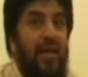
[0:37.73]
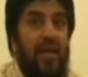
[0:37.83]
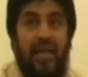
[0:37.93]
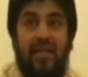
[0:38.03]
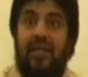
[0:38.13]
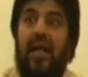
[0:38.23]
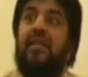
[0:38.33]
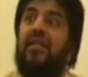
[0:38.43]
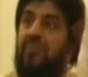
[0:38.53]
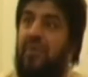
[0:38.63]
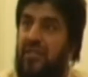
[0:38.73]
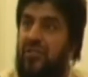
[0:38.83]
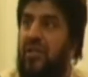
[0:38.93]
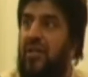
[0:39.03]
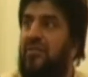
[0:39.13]
he sent his
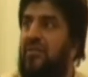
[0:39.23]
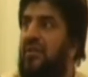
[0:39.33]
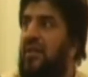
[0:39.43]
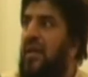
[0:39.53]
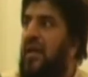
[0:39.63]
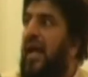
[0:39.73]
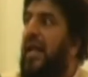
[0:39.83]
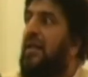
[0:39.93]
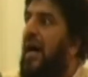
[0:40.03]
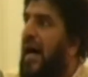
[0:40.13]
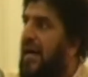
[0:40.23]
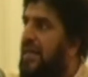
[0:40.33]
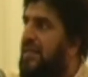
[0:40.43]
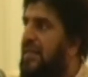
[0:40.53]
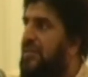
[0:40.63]
ministers and
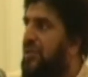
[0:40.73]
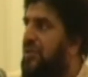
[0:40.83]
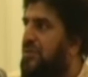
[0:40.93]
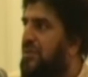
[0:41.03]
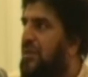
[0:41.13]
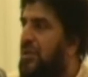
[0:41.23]
architects